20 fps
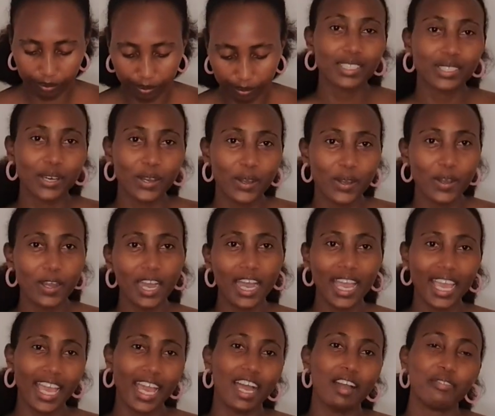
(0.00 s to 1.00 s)
So I
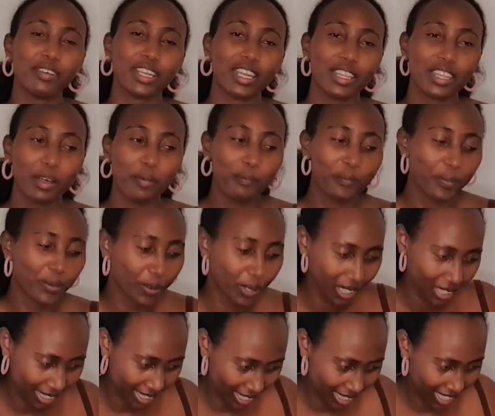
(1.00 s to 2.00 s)
have another box
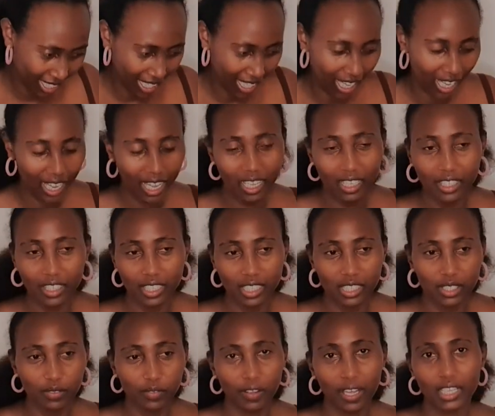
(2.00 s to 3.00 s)
here, this
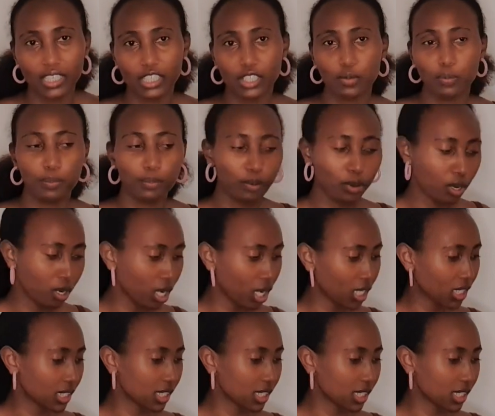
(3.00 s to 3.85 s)
first box,